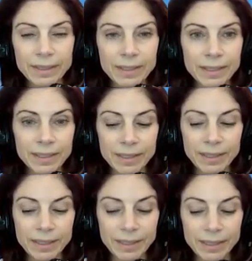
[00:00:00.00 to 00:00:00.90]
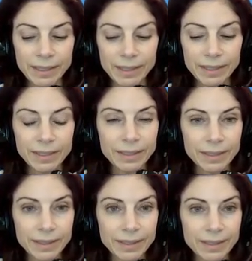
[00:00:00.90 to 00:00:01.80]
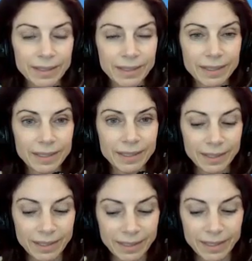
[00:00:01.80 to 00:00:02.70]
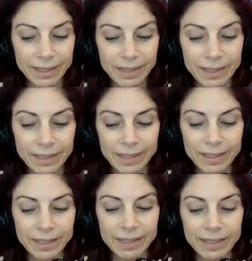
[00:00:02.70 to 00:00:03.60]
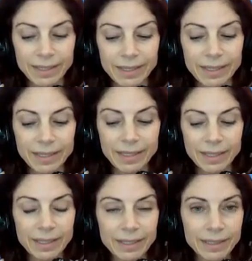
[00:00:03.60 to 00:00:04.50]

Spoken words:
This person isn't speaking.